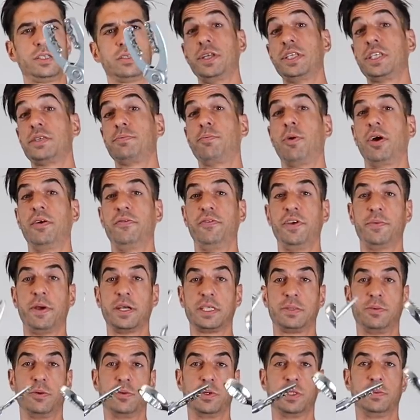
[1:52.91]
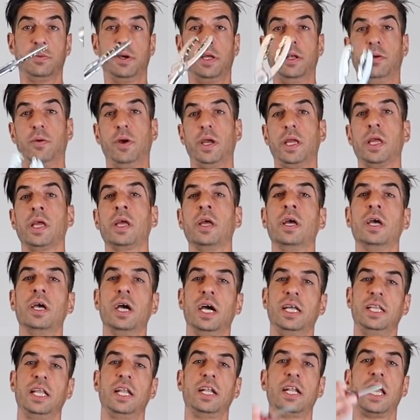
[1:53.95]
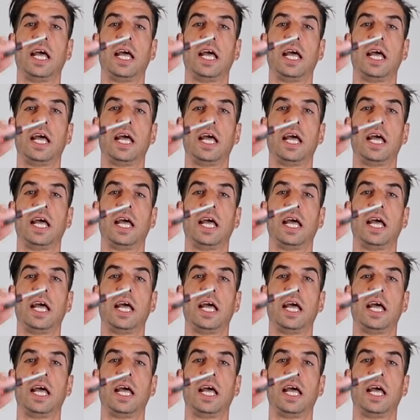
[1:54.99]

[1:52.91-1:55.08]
This is by Feedback Sports, by the way. And then an